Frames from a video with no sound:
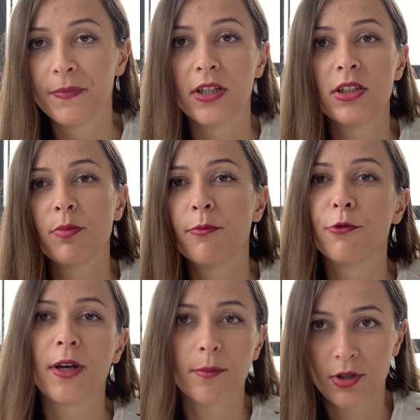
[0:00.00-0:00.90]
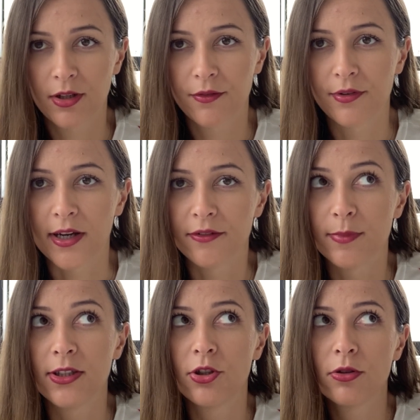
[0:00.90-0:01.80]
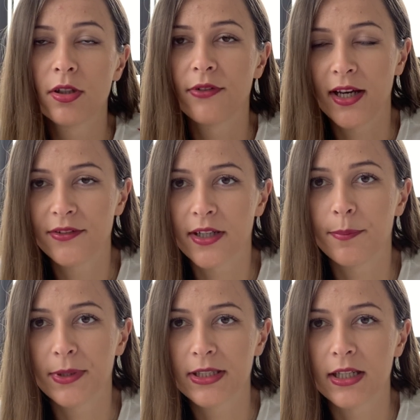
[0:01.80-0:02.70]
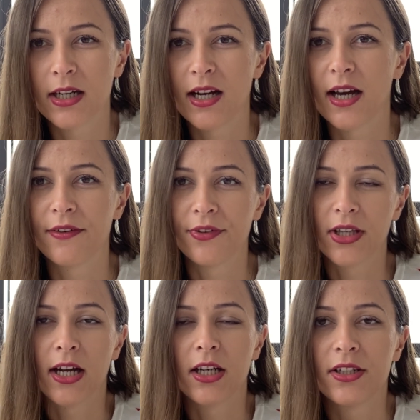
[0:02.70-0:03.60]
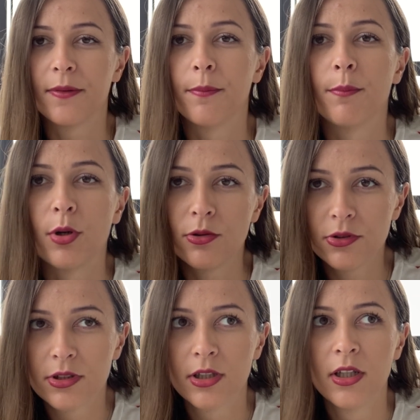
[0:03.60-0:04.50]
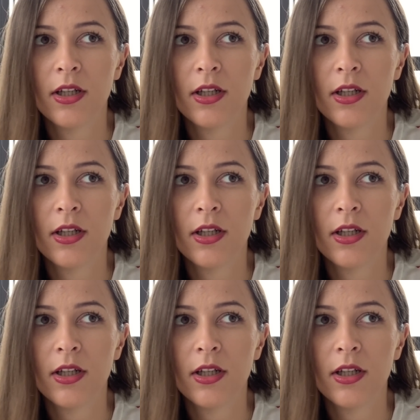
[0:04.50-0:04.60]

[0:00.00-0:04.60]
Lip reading: There's way more than 5, but those 5 I picked, I think, are the most